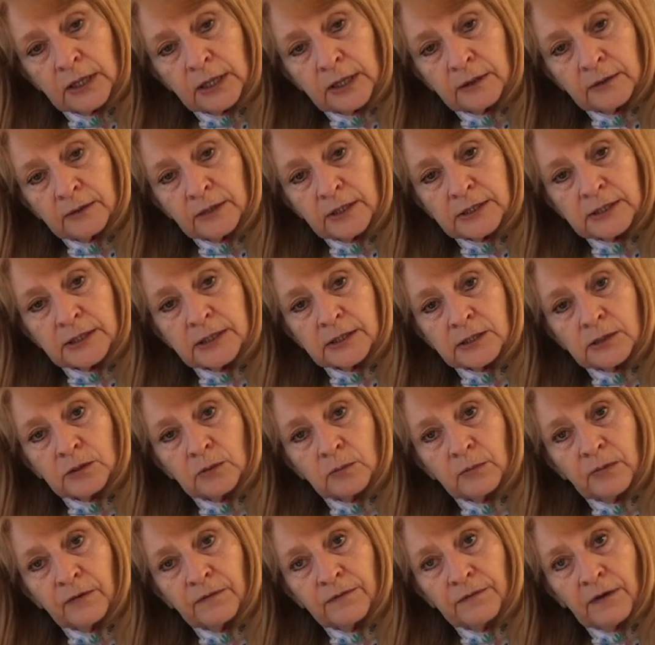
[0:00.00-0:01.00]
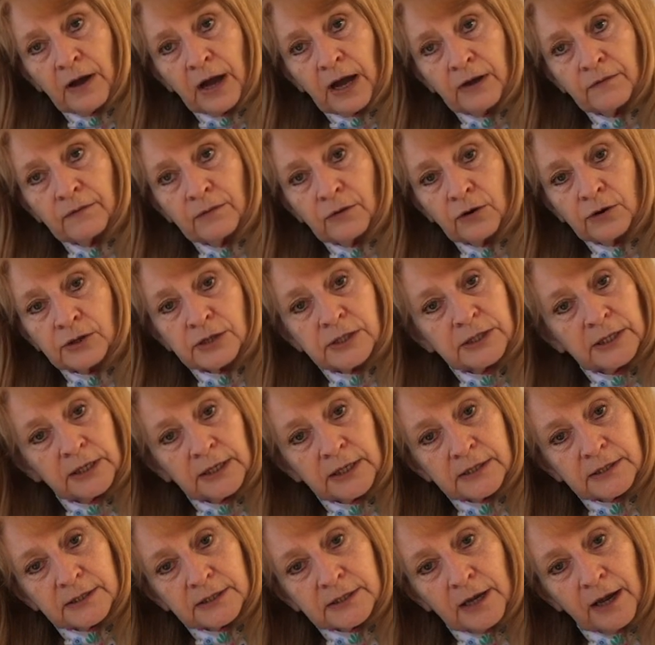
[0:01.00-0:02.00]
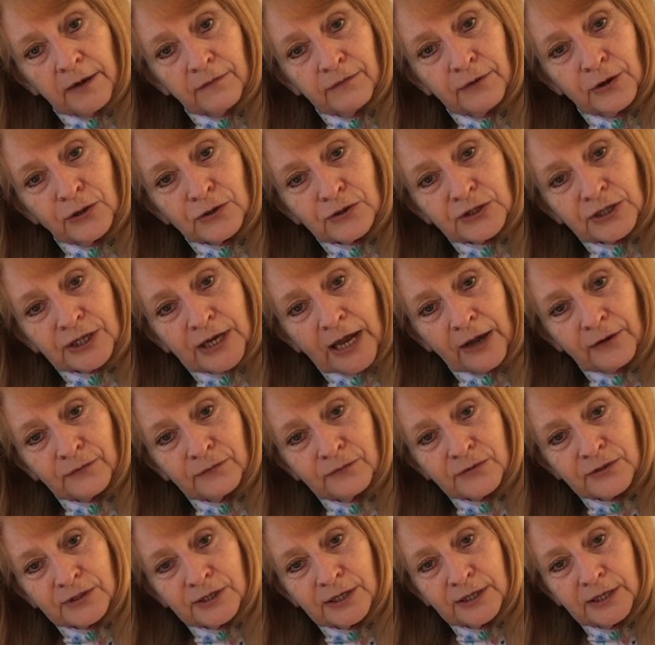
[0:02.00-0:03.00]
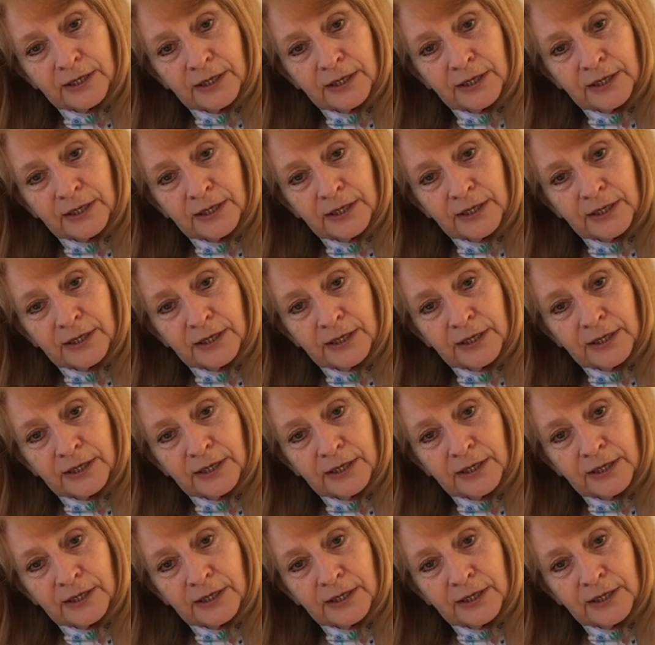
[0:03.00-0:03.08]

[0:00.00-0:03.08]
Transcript: This is number 5 or 6, I've lost count.